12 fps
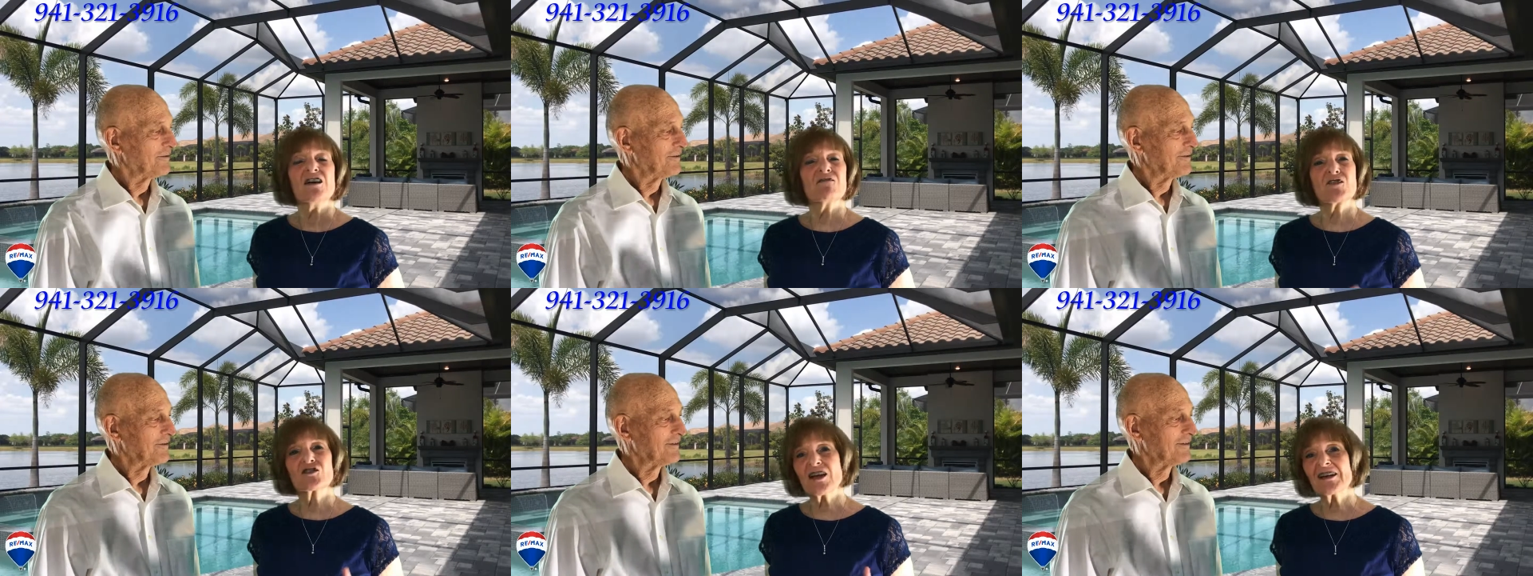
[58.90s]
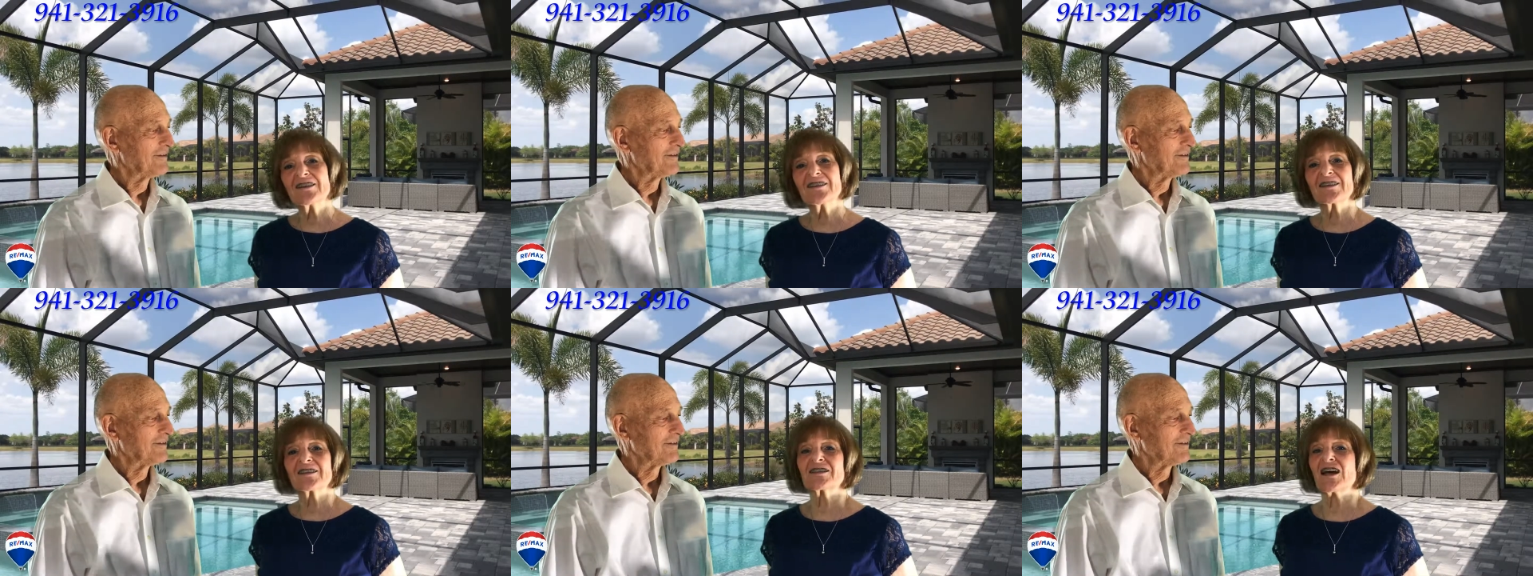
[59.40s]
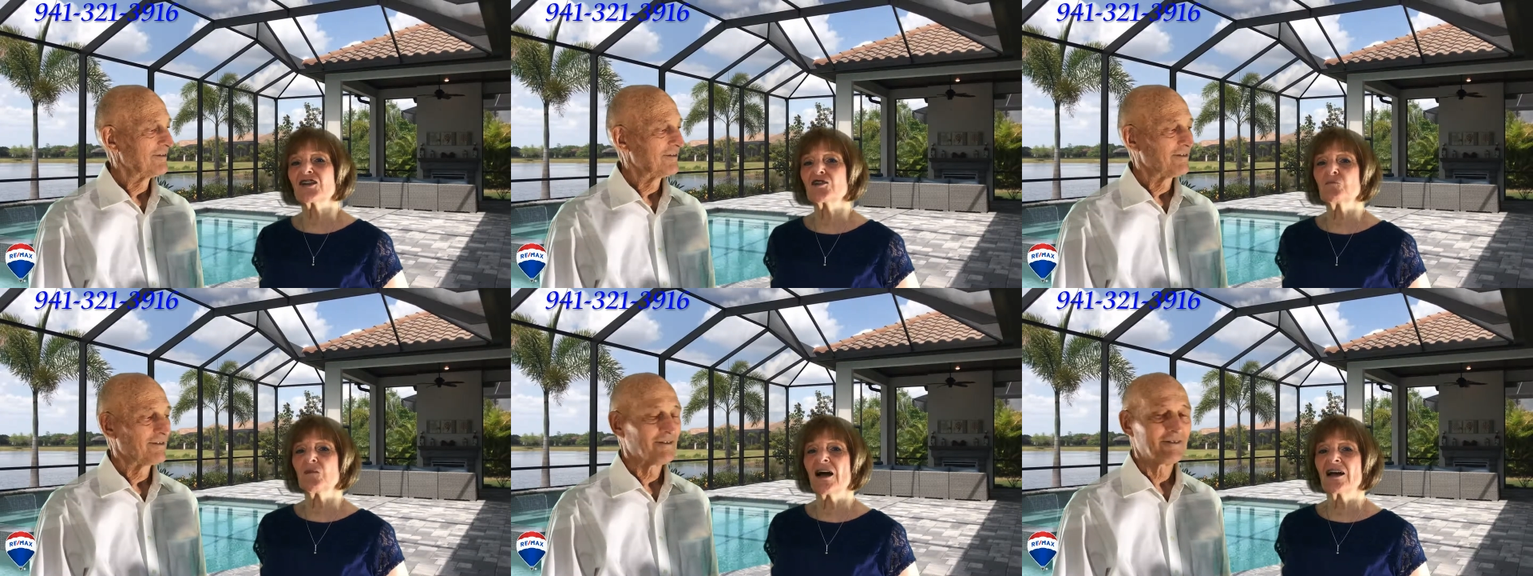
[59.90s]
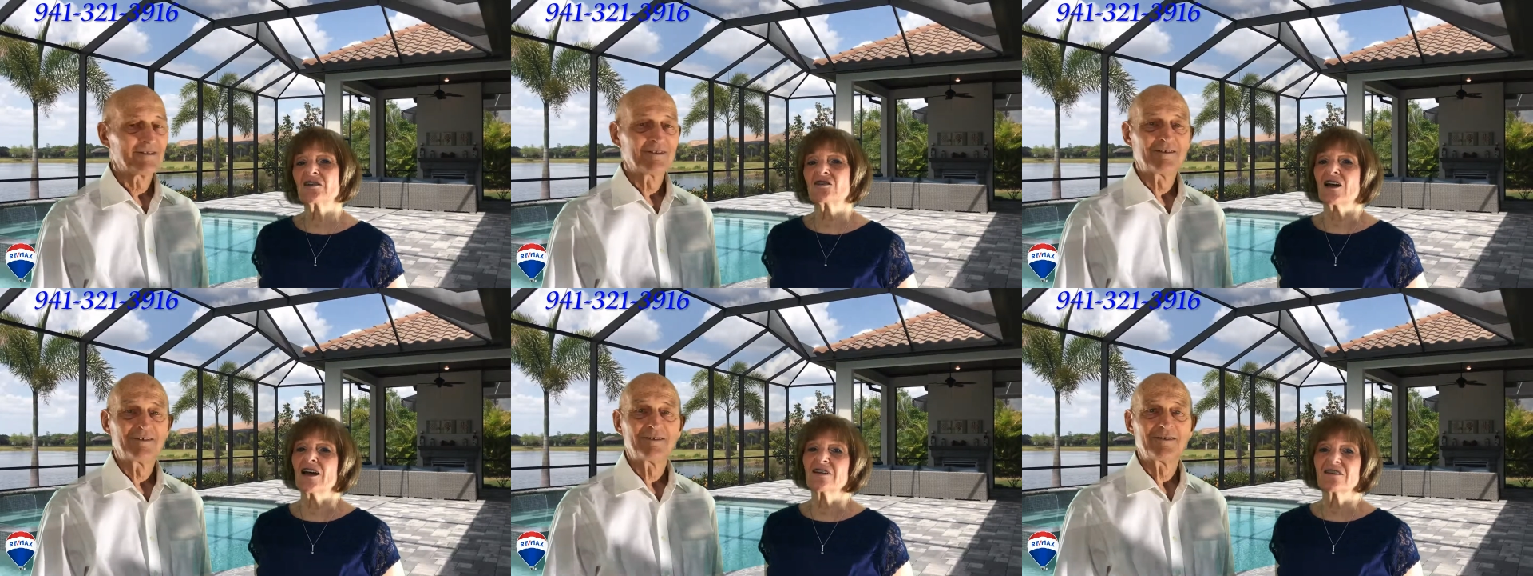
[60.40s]
Speaker 1: If there's anything that's on your mind or
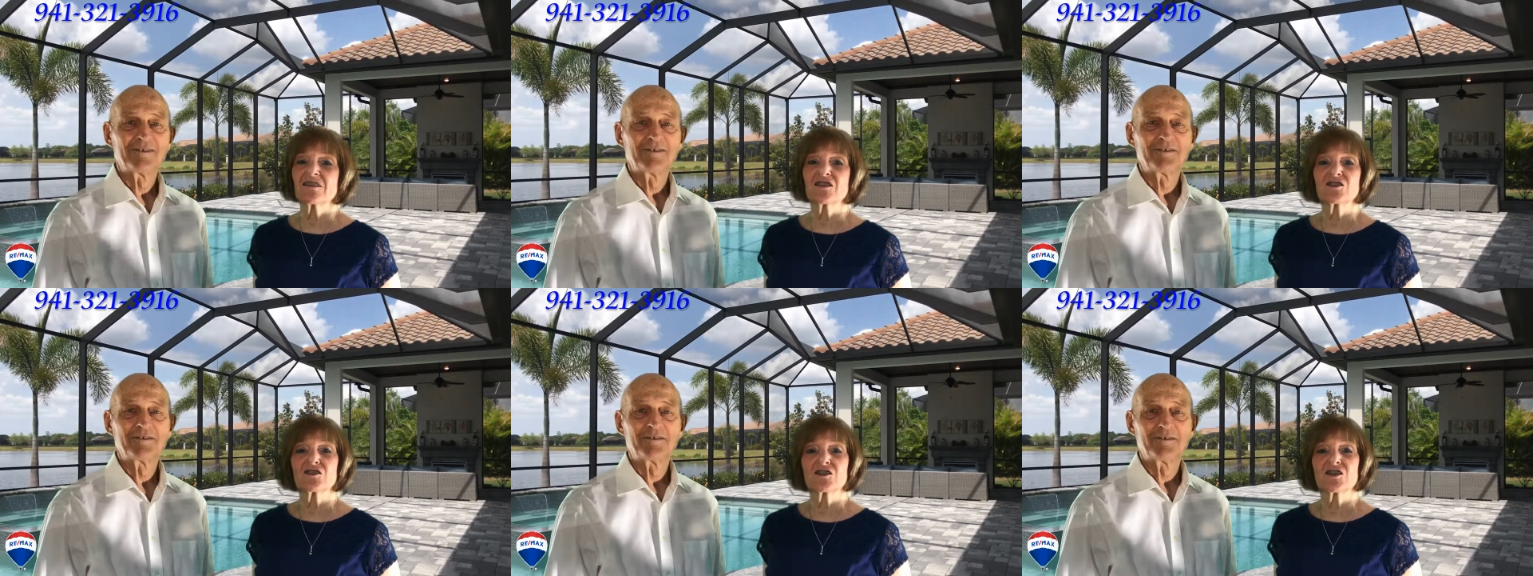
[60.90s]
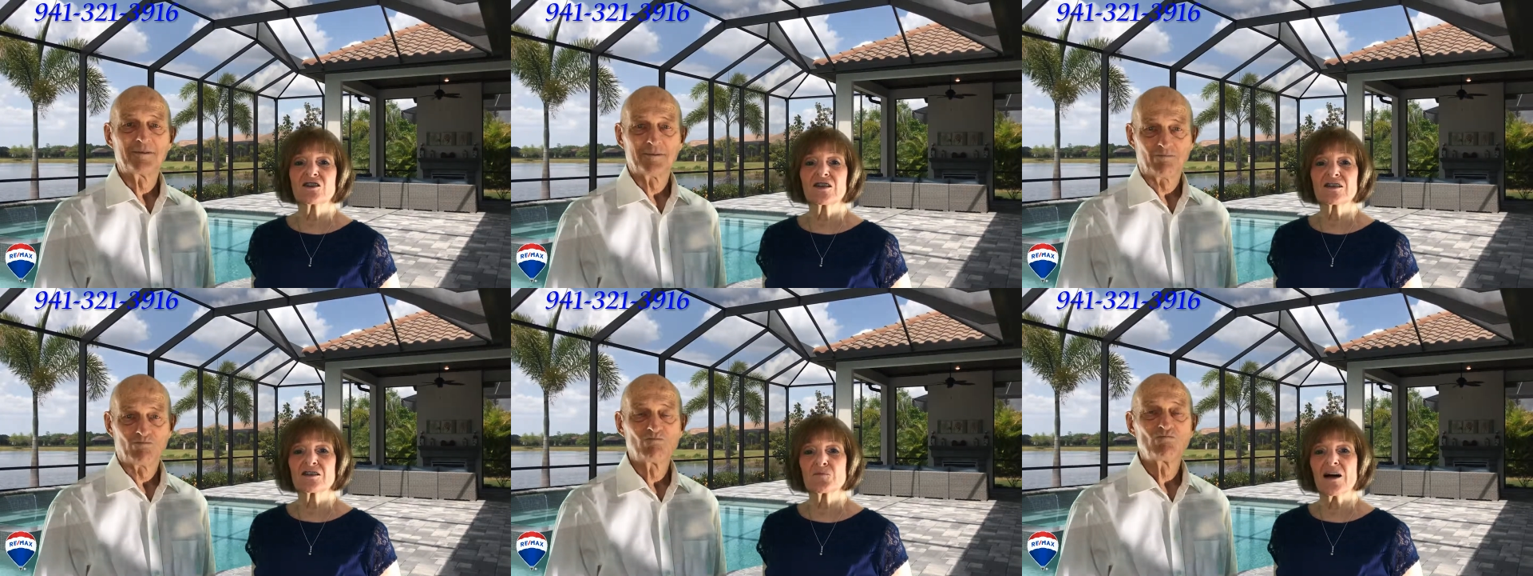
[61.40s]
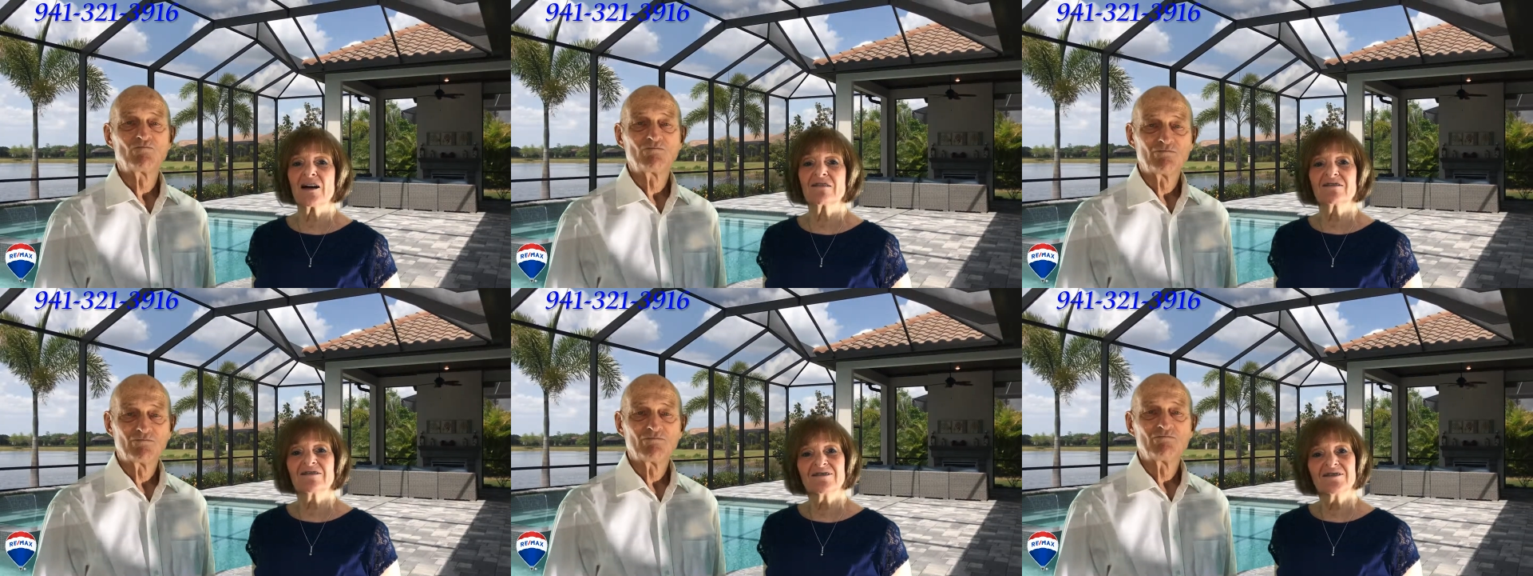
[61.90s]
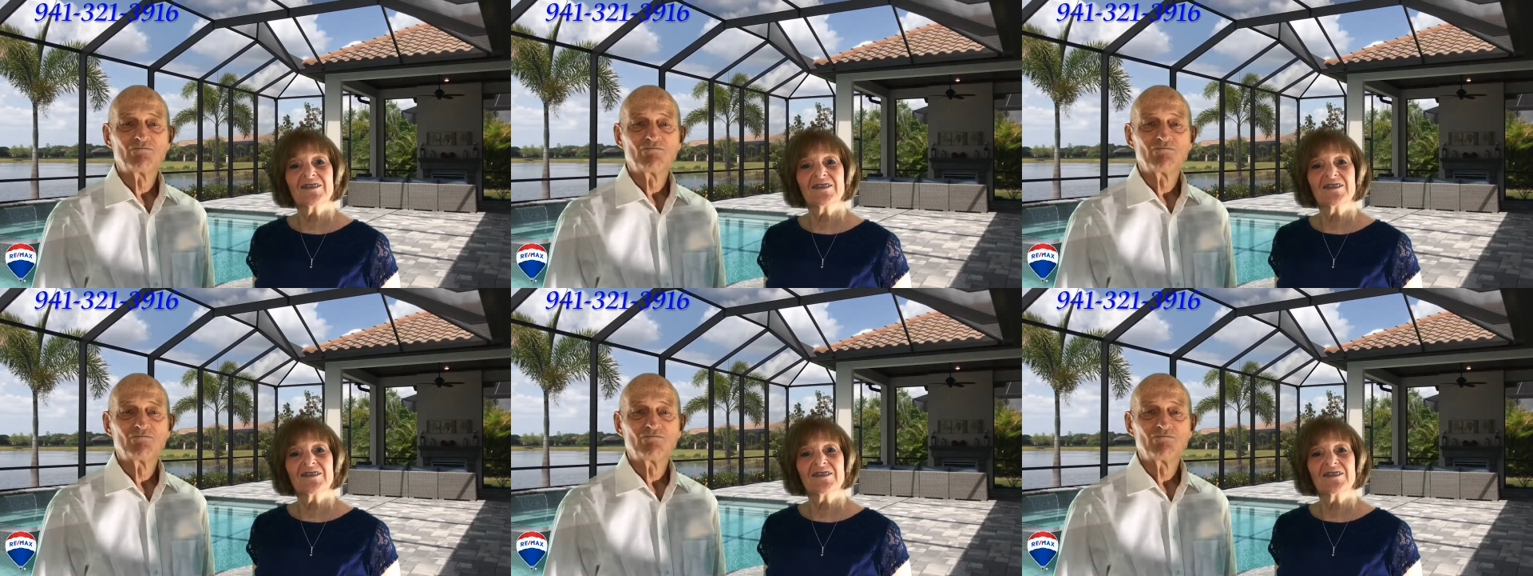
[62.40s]
anything you're curious about,